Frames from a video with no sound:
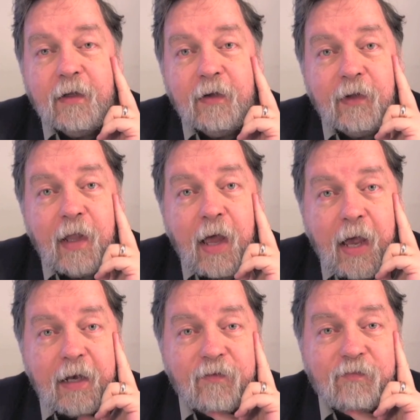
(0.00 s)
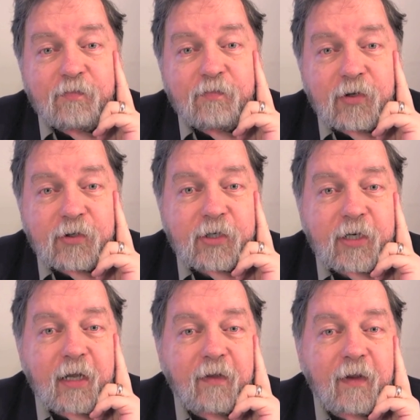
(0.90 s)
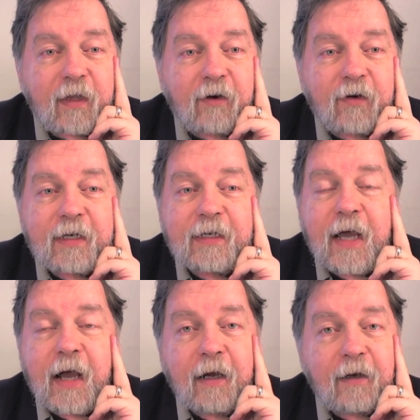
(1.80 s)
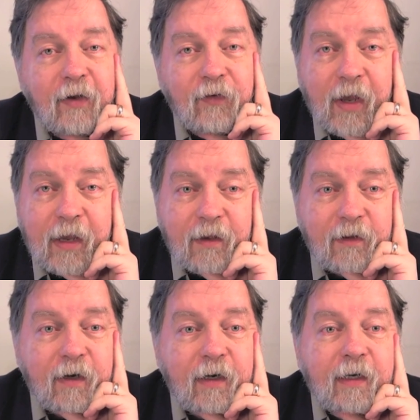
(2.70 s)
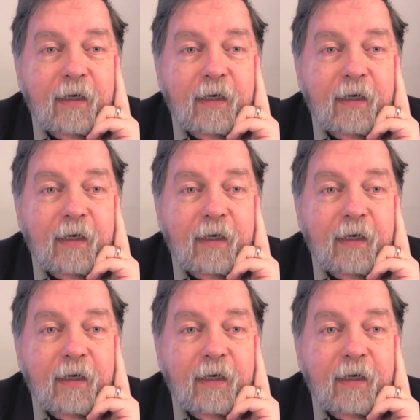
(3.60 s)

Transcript: this line of bullshit that they are entirely secular,